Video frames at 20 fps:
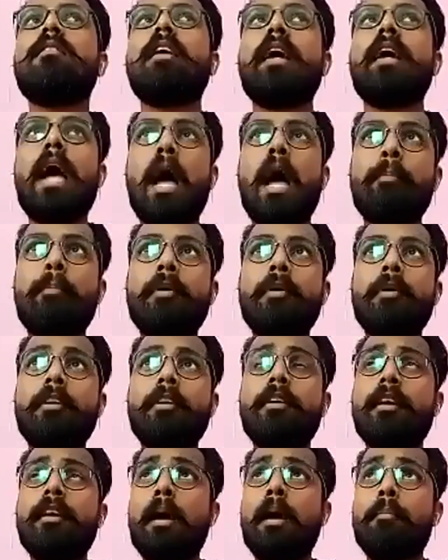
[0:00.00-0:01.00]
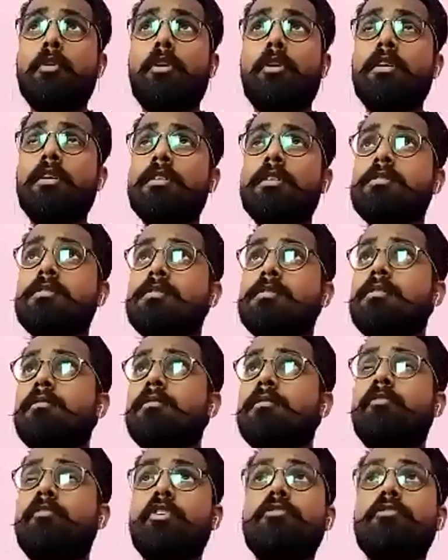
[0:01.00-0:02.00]
Abbott, Amdocs,
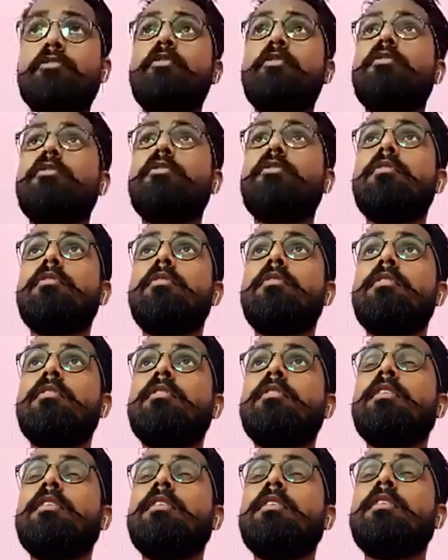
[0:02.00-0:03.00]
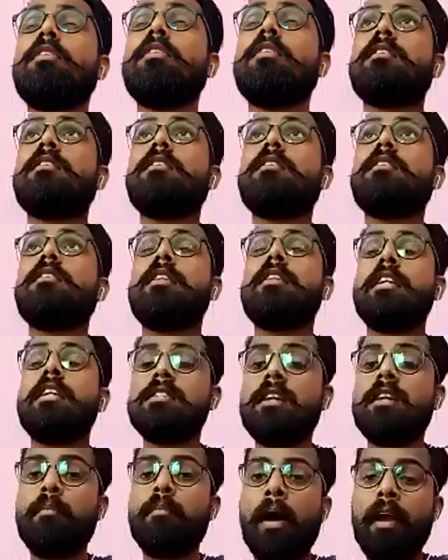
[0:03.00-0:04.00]
Vodafone. These
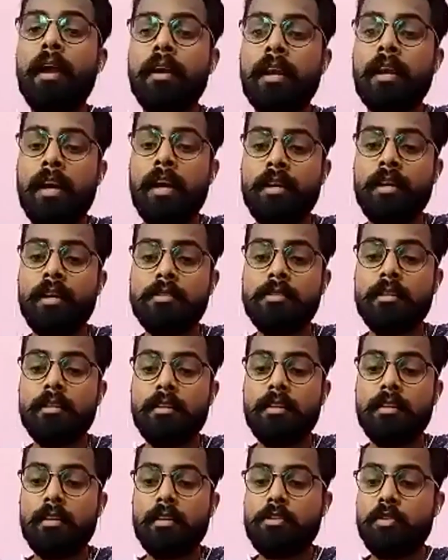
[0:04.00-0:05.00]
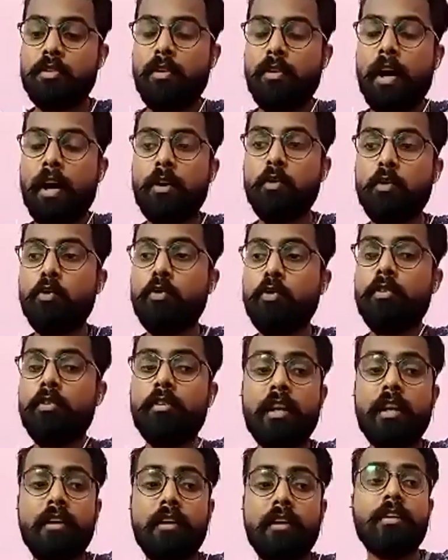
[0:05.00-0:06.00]
are my clients. So I do
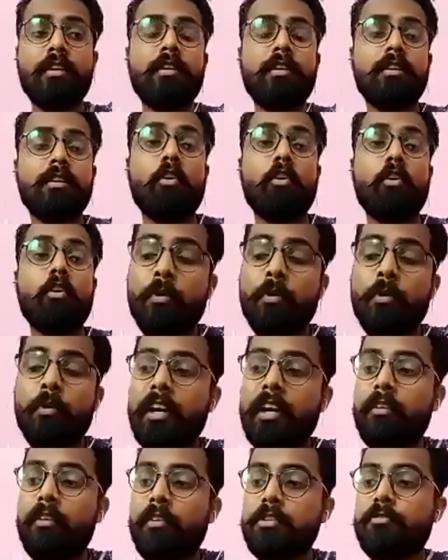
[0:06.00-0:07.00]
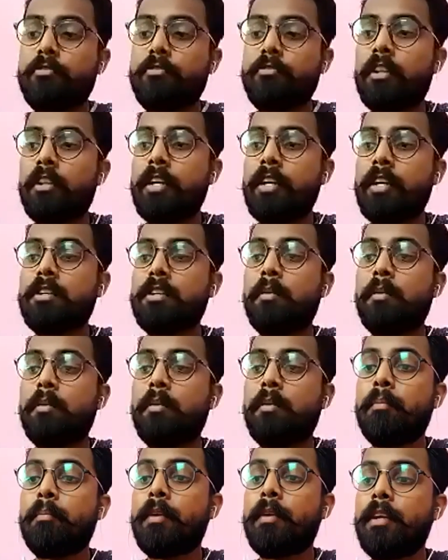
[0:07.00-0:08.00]
even corporate events for these
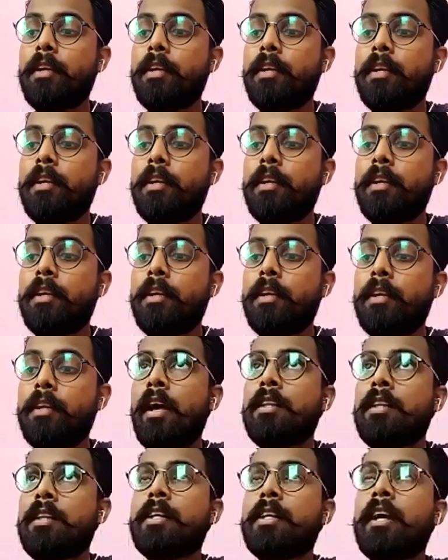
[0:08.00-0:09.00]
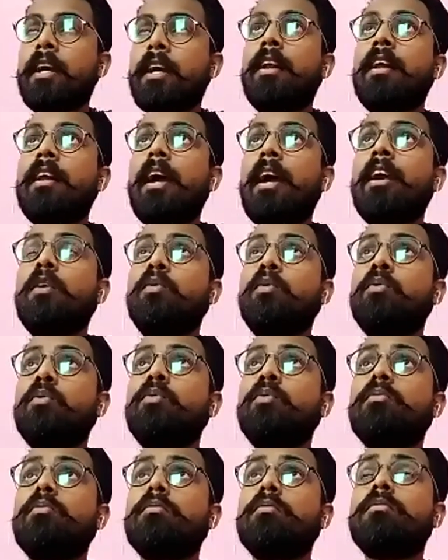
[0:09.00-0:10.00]
companies, and secondly, I do
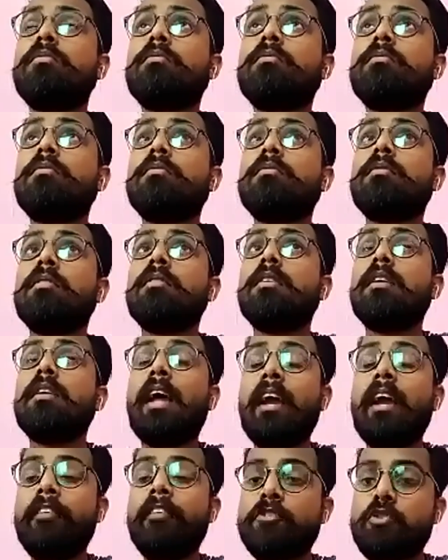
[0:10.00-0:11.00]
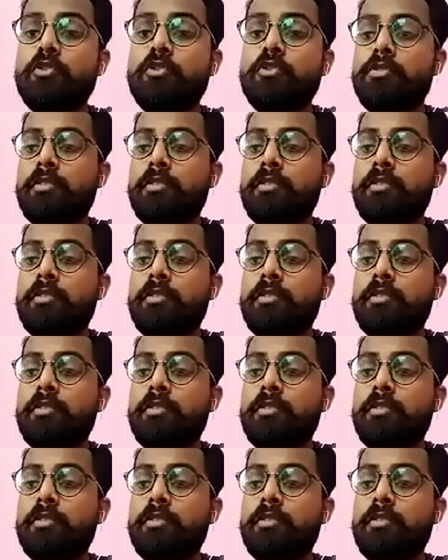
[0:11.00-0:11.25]
live shows.